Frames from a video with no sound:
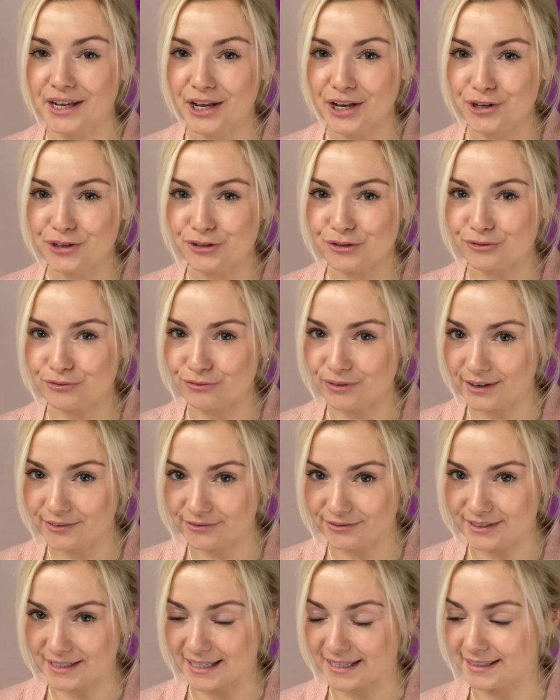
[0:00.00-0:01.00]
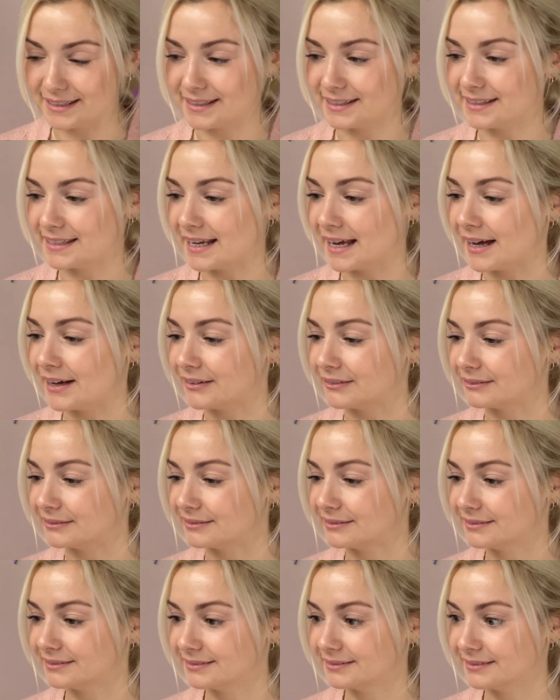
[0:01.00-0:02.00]
drifted down.
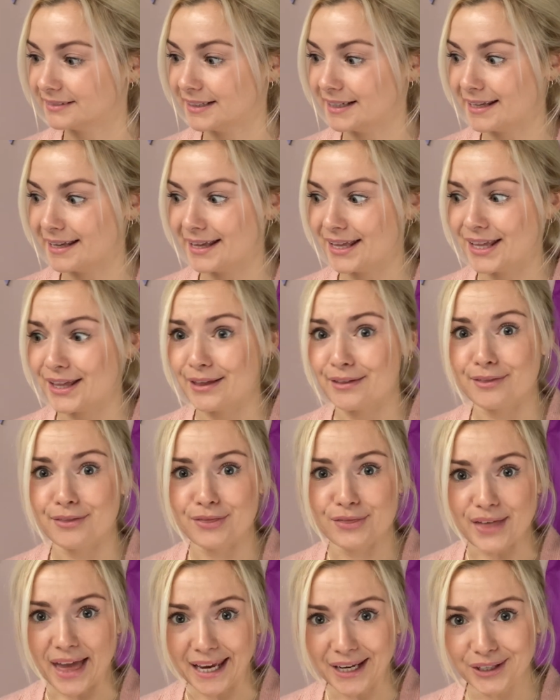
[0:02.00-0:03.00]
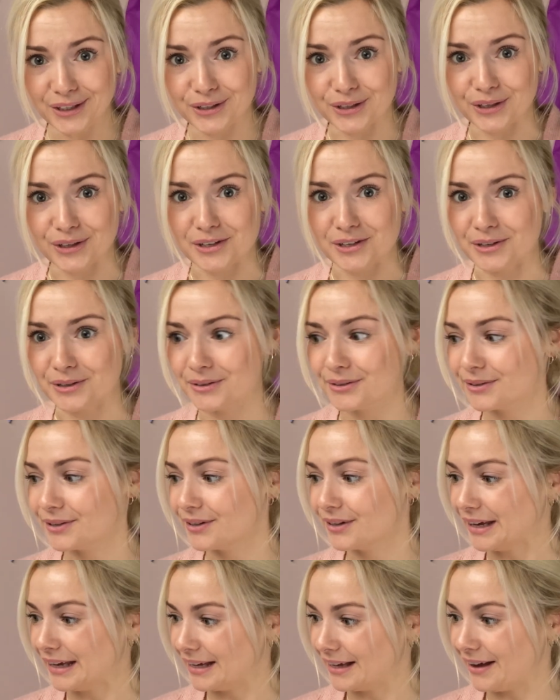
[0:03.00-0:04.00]
"Thank you,"
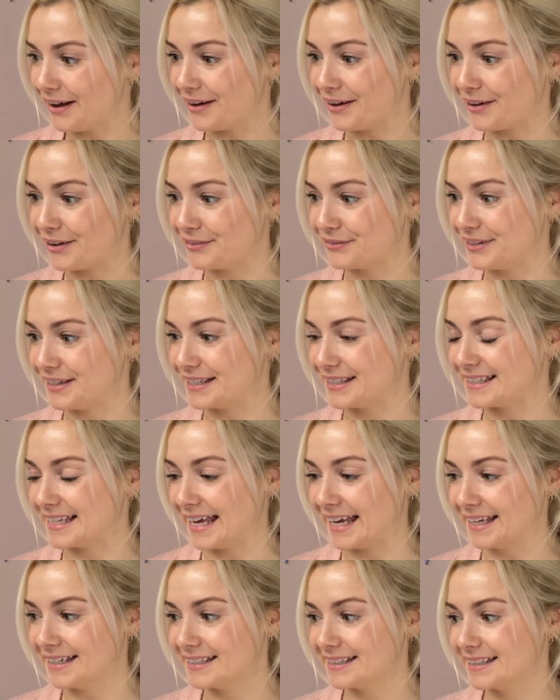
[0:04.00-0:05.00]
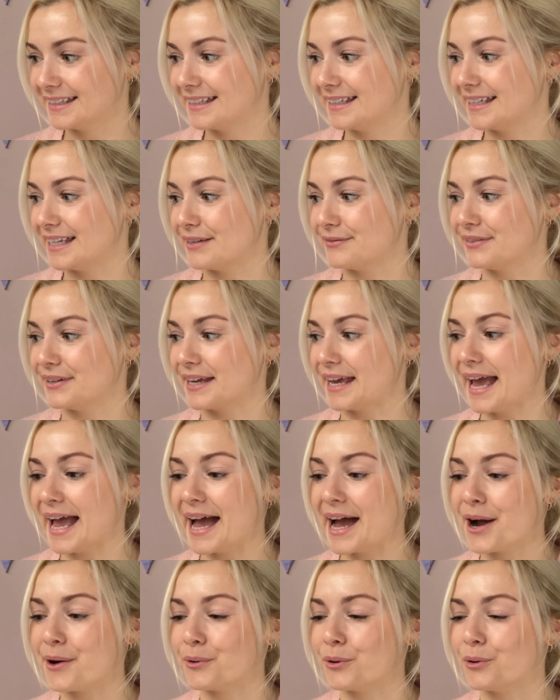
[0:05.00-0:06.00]
Harvey said, giving
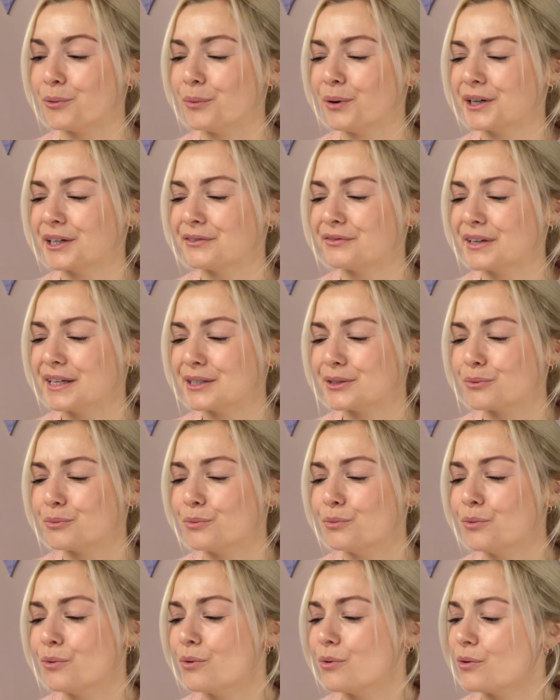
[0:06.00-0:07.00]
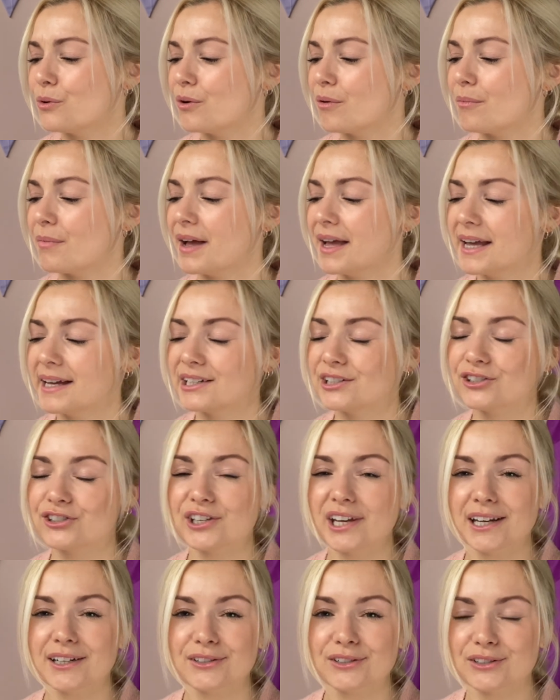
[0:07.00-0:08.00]
Owl one of his warm,
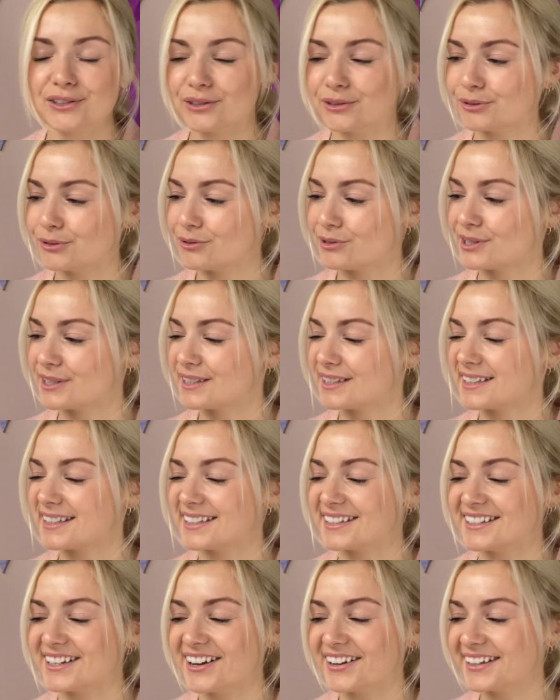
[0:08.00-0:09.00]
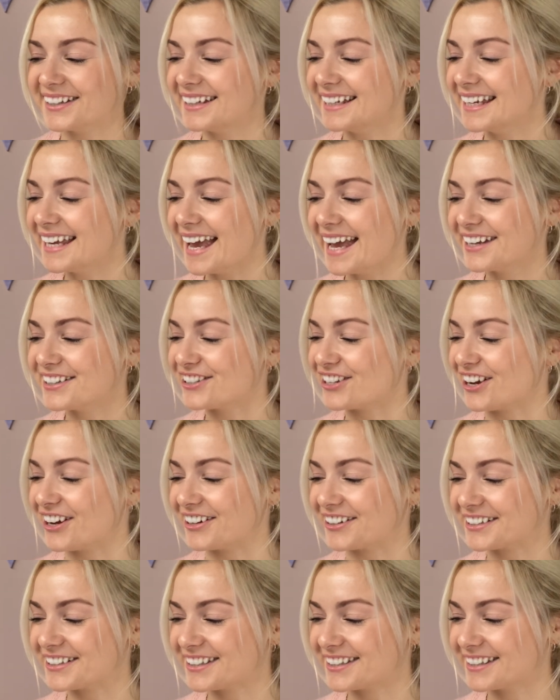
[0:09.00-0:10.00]
gentle, snuggly
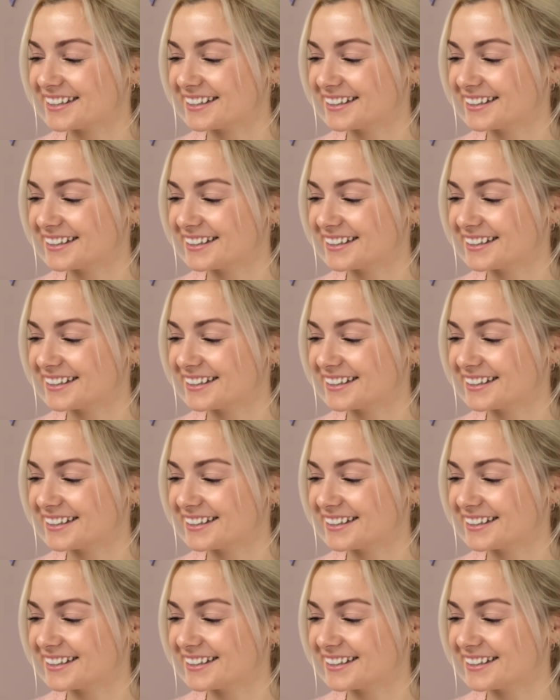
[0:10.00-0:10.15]
hedgehogs.